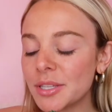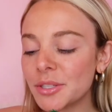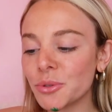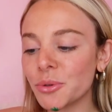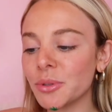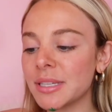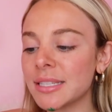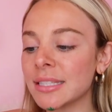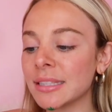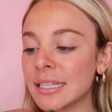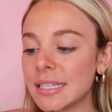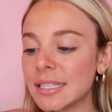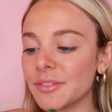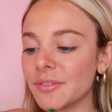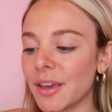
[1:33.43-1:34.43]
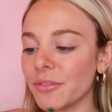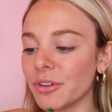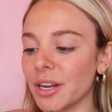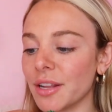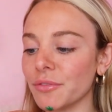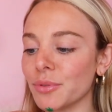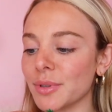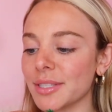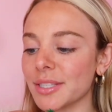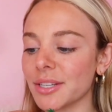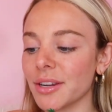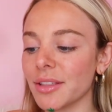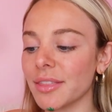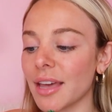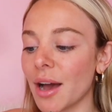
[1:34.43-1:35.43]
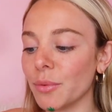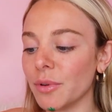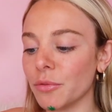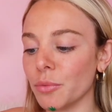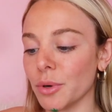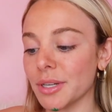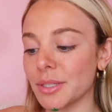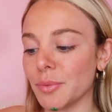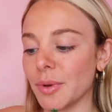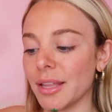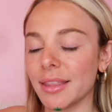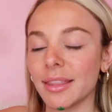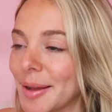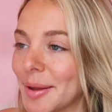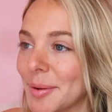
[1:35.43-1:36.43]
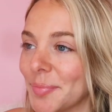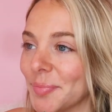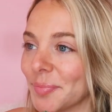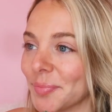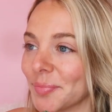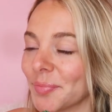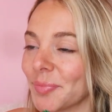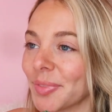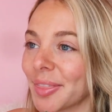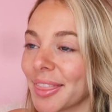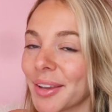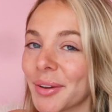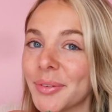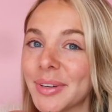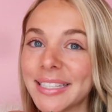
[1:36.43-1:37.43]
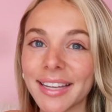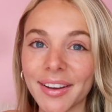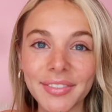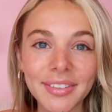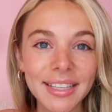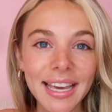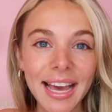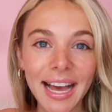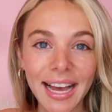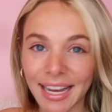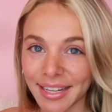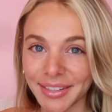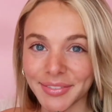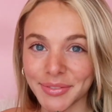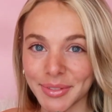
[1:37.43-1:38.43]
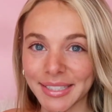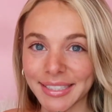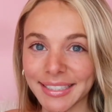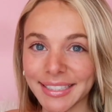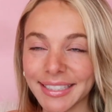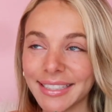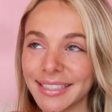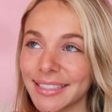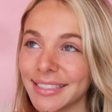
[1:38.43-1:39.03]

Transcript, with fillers: is Truly's least favorite influencer that we've worked with? Um, we definitely have one.